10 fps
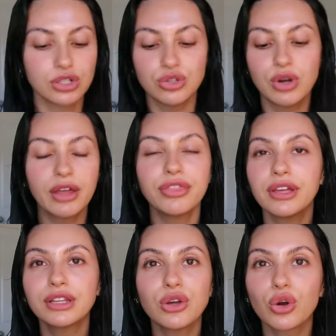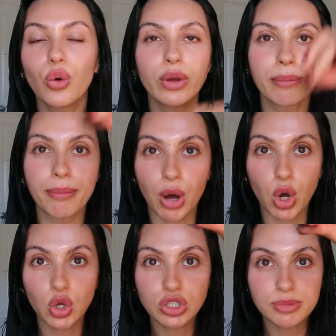Do not think that you're going
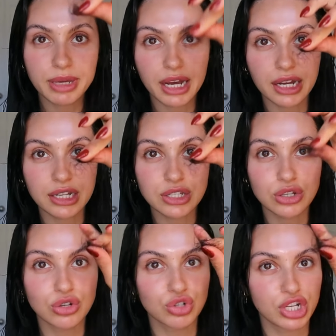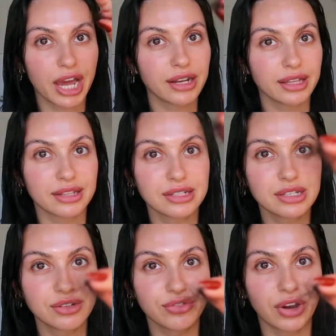bald because you shed. Like, this
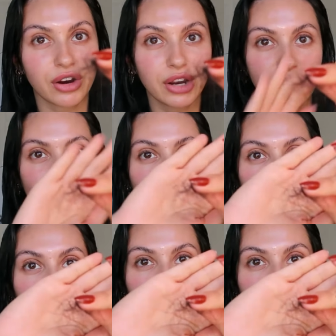is a very normal